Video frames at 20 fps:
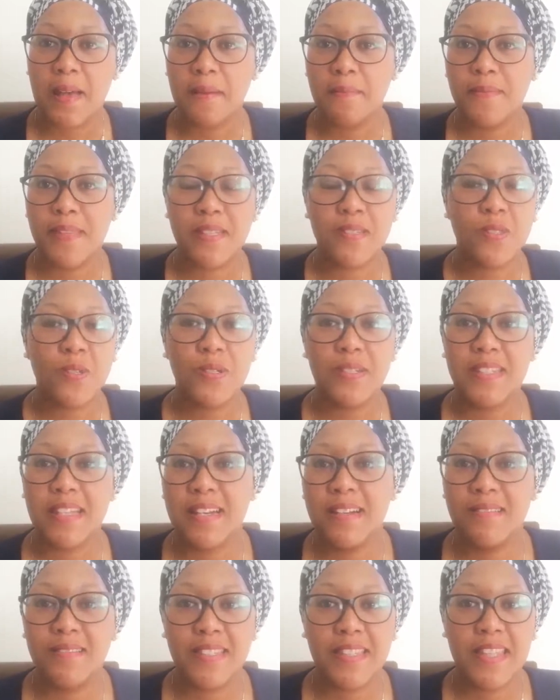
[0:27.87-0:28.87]
there's no
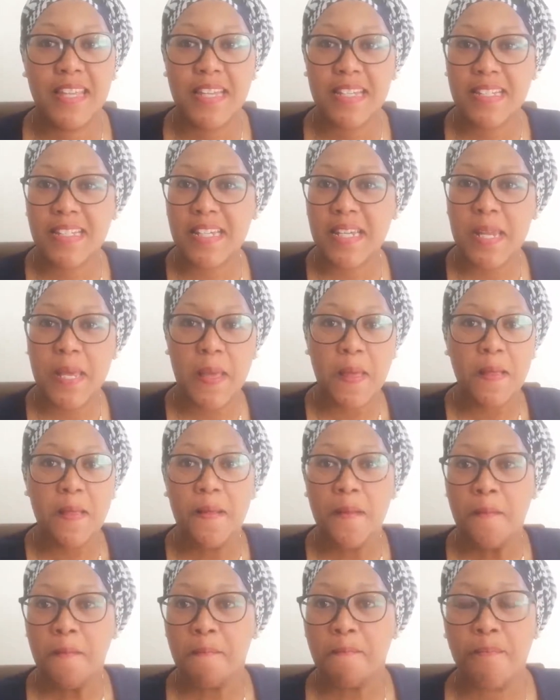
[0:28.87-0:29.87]
doubt that
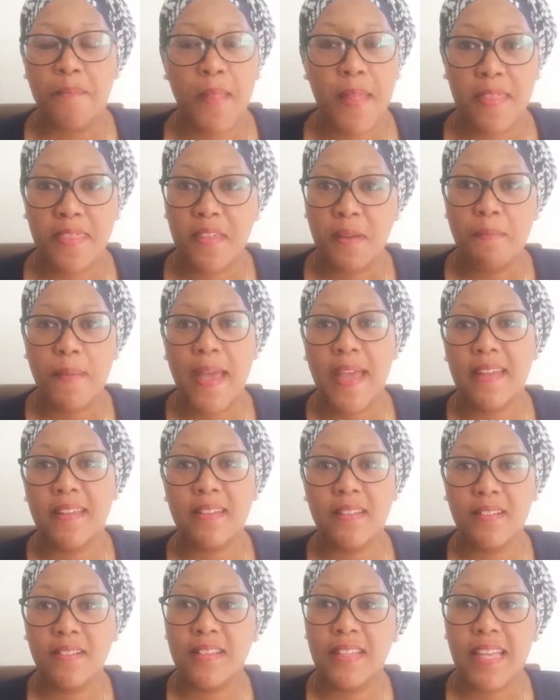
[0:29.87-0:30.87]
the
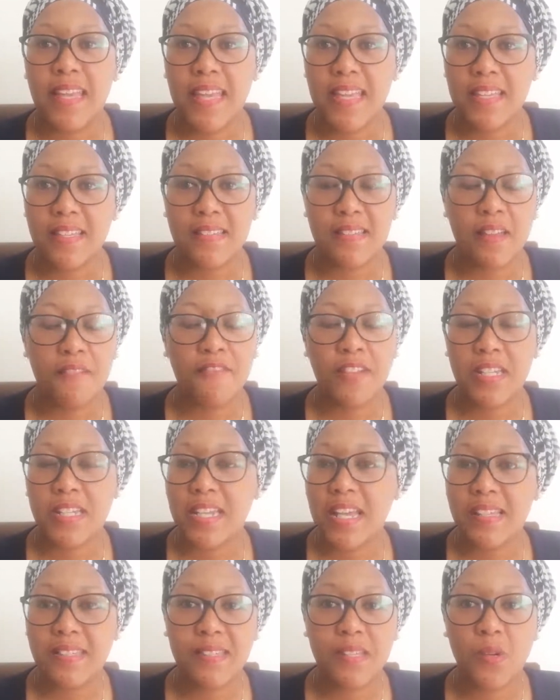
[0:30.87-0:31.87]
panel is a
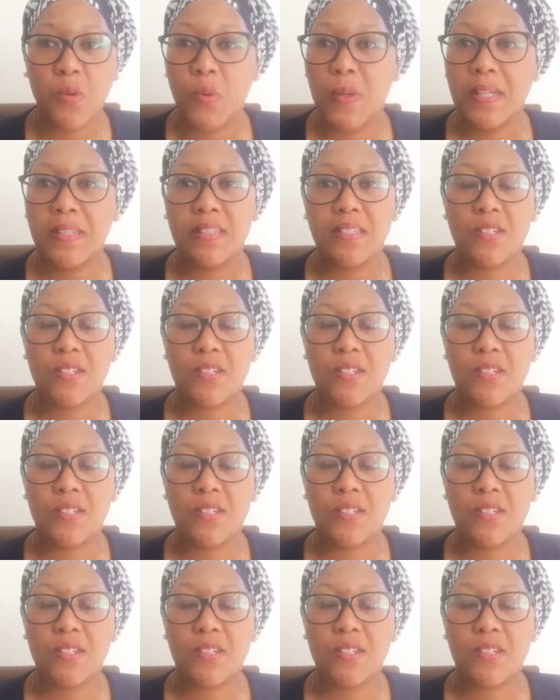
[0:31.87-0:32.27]
fantastic one.